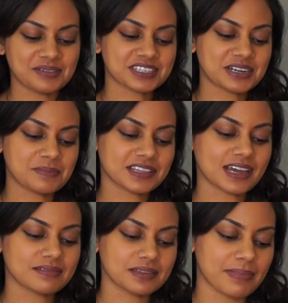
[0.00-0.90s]
I'm just going to beat
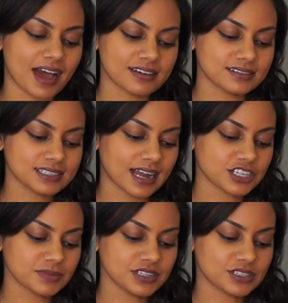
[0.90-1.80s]
that with the paddle
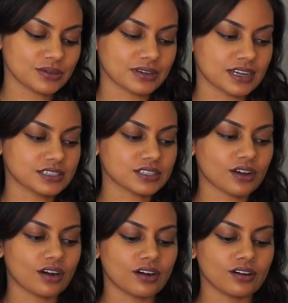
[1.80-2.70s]
attachment so it gets
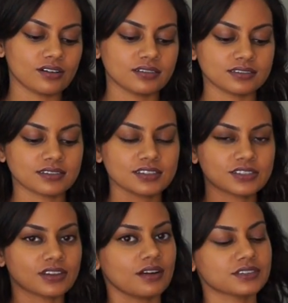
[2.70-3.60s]
all
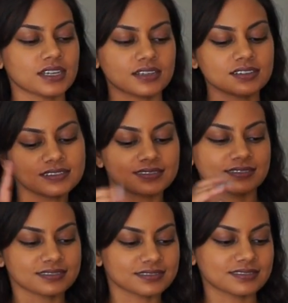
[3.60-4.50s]
soft and
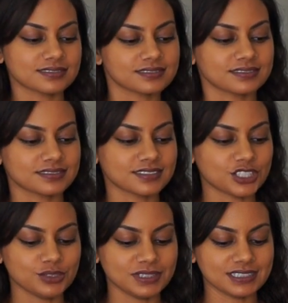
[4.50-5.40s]

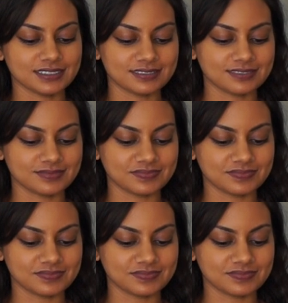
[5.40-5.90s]
chewy.